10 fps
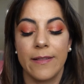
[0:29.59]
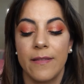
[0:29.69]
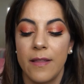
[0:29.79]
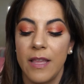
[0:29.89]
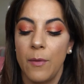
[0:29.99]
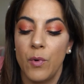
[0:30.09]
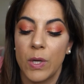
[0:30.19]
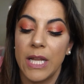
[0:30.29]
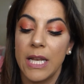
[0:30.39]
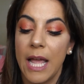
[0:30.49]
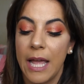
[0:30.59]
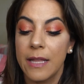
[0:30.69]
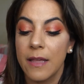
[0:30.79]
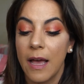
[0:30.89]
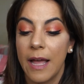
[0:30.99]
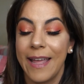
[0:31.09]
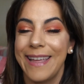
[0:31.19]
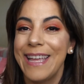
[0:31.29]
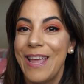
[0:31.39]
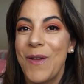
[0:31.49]
It's Sunday morning and
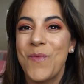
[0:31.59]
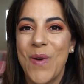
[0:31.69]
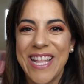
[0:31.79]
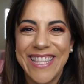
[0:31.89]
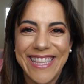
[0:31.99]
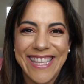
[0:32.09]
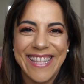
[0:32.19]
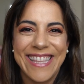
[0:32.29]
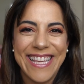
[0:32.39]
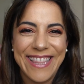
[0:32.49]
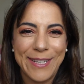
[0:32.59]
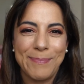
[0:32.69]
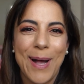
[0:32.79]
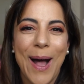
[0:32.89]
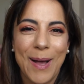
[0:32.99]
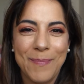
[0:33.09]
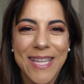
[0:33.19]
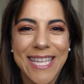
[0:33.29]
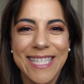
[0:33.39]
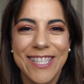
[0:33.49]
I went to see the
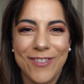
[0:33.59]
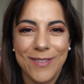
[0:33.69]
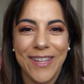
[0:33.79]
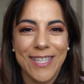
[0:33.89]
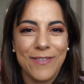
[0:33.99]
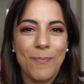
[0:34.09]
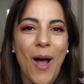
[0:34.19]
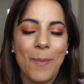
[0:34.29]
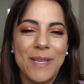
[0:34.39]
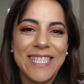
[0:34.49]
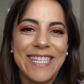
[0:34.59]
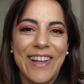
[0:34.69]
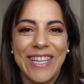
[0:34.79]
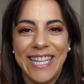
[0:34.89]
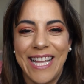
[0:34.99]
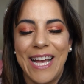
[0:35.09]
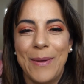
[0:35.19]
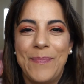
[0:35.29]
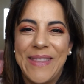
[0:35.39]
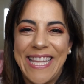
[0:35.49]
poppies. There's lots of poppies down in
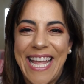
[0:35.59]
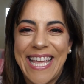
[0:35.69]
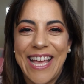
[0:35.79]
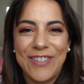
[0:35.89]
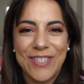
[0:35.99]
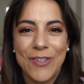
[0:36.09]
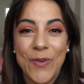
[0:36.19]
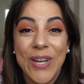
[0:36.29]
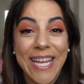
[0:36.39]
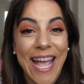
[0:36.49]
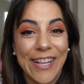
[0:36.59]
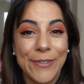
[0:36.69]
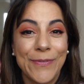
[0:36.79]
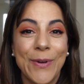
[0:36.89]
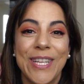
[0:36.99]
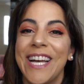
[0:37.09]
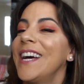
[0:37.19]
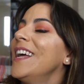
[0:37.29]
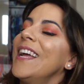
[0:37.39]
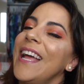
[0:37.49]
um, Lake Elsinore in
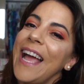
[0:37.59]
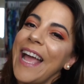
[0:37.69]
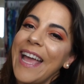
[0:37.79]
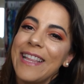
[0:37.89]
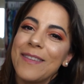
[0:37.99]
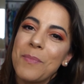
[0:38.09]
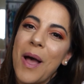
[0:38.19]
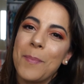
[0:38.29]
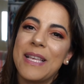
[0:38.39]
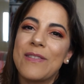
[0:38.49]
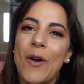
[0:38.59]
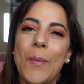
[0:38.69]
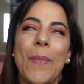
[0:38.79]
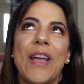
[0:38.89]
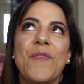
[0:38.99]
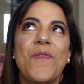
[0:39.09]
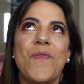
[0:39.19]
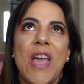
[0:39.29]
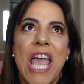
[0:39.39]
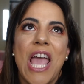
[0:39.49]
California and poppies are my
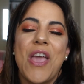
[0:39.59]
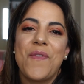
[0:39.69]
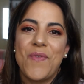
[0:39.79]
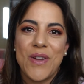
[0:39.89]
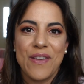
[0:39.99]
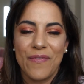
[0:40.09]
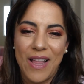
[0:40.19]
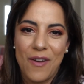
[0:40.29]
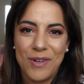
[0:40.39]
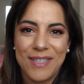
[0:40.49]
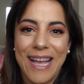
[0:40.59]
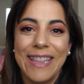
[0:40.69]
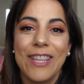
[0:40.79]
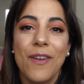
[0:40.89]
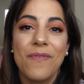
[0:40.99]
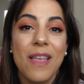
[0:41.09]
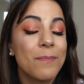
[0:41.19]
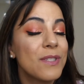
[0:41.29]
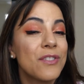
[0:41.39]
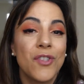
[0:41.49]
favorite flowers. I love
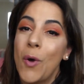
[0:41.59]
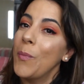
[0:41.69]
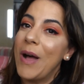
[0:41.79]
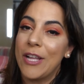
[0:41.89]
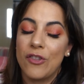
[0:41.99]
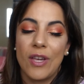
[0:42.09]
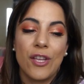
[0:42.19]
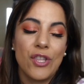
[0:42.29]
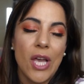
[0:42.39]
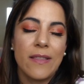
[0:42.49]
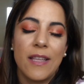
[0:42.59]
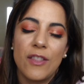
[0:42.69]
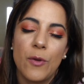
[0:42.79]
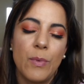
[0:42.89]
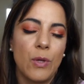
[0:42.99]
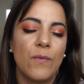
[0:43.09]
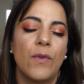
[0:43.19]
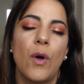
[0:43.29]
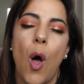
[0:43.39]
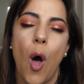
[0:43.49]
them so much. I just think they're
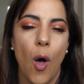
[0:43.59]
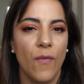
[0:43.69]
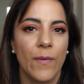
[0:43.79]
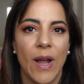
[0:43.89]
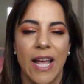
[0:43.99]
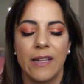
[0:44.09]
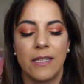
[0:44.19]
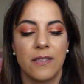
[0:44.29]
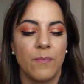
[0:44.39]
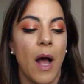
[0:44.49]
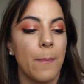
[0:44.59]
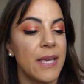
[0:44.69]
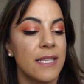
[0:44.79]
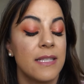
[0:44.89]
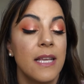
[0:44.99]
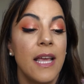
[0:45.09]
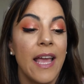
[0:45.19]
beautiful, all varieties of poppies.